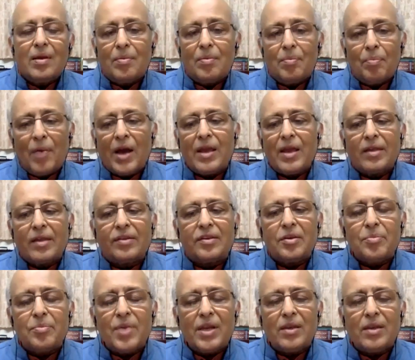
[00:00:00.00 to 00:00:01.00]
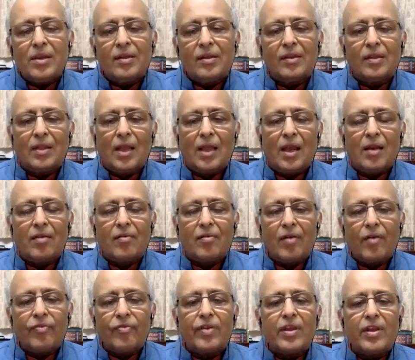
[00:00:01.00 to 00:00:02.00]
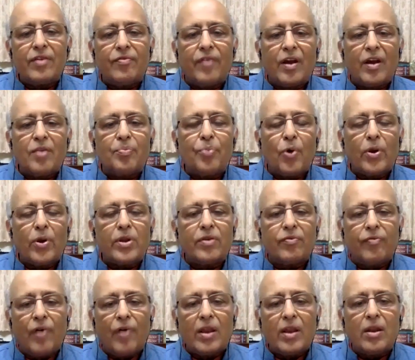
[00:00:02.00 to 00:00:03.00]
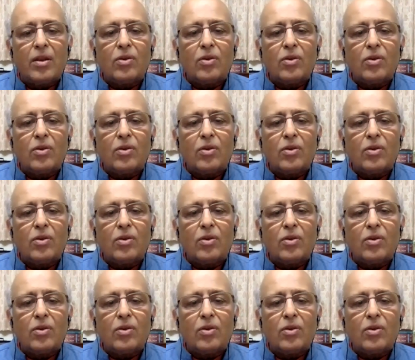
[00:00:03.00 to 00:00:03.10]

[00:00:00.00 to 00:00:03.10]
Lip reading: my estimate is that roughly 1.1